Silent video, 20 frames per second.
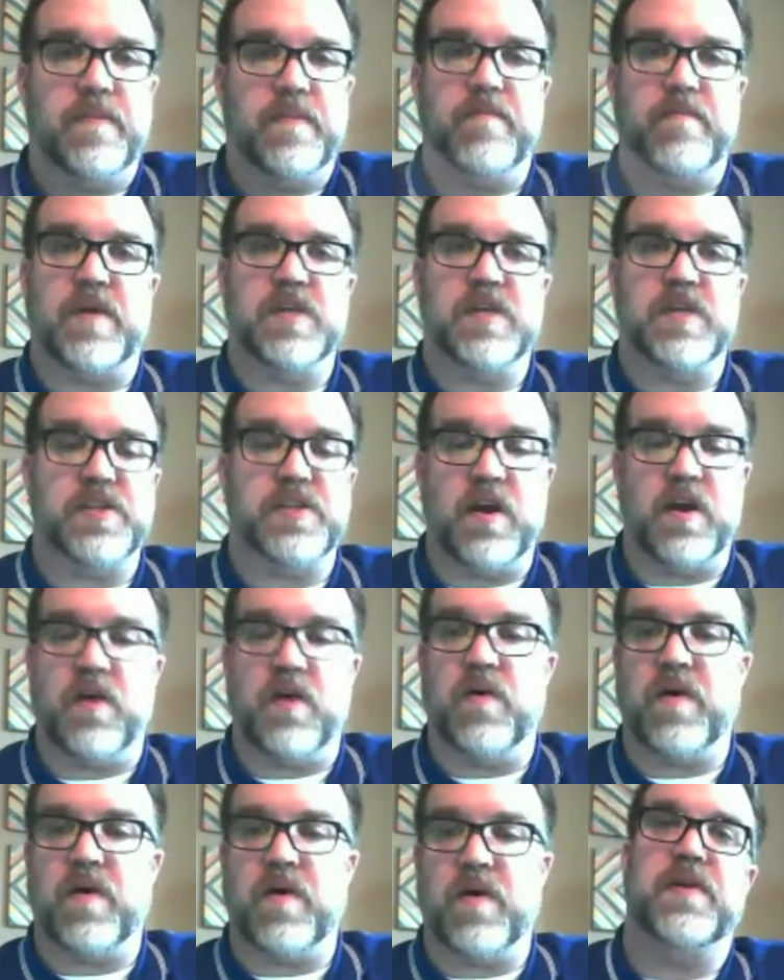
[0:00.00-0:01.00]
months
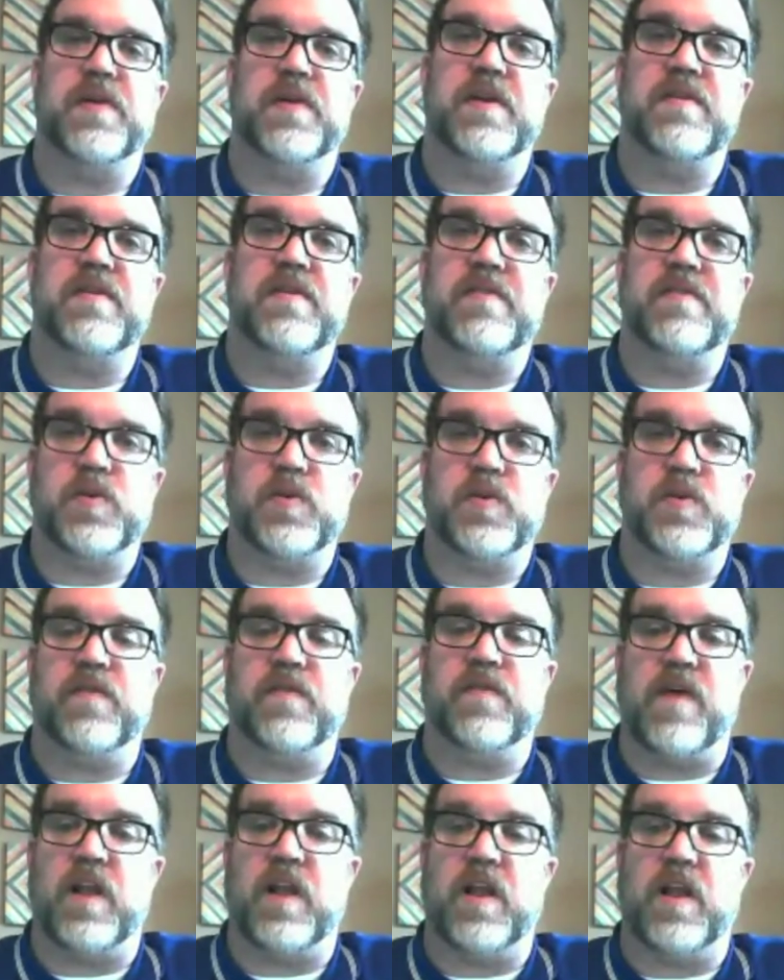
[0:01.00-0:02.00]
ago, 1 million Twitter
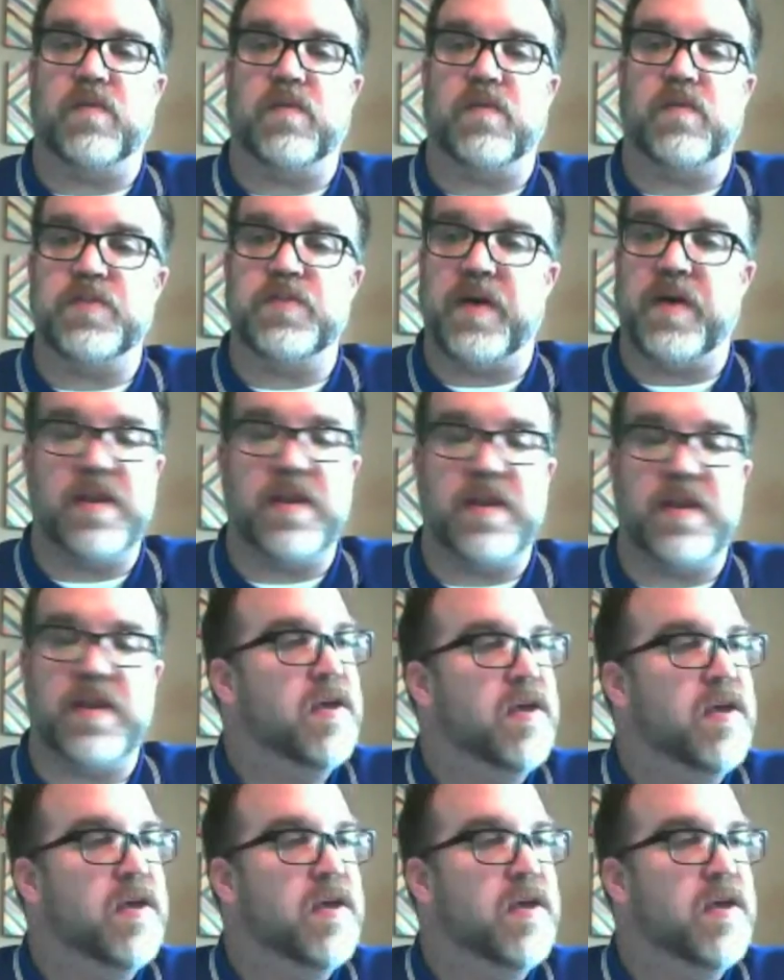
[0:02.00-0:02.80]
followers. But